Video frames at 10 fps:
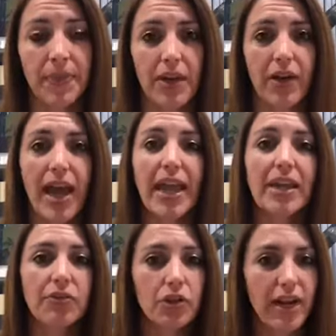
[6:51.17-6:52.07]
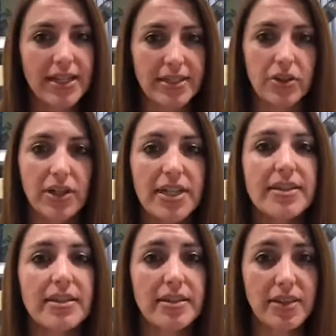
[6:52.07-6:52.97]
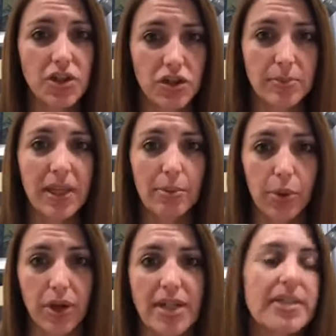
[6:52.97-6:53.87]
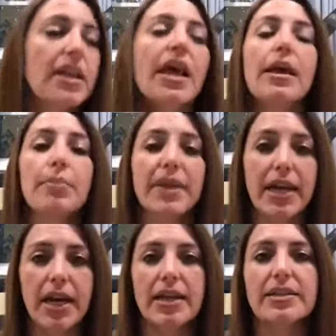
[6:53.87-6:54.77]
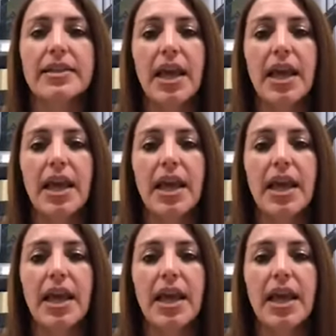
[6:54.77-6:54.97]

Okay. And if you write series, this is extremely important because